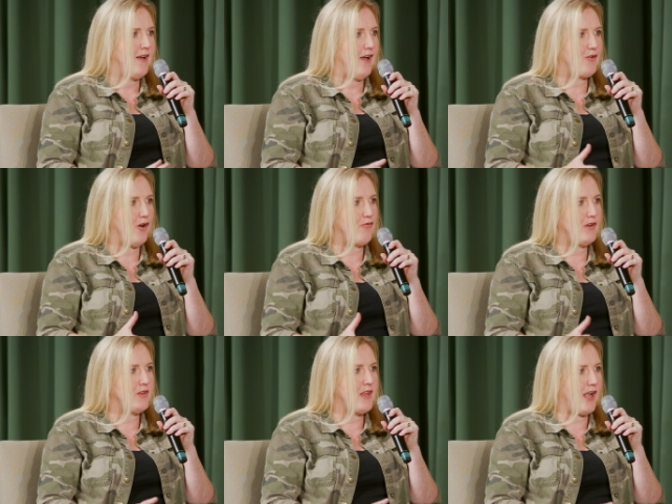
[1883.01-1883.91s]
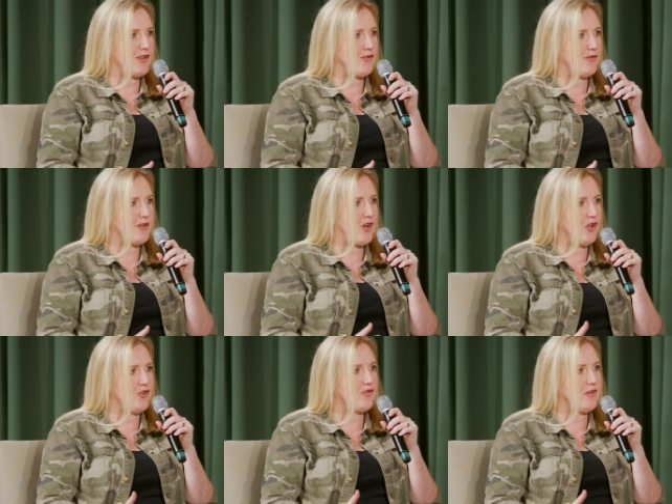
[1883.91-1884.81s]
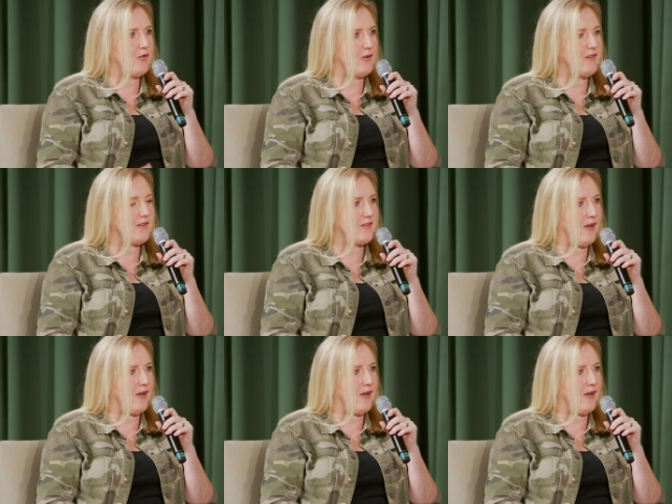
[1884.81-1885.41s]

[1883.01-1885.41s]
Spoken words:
I've got a real natural country voice.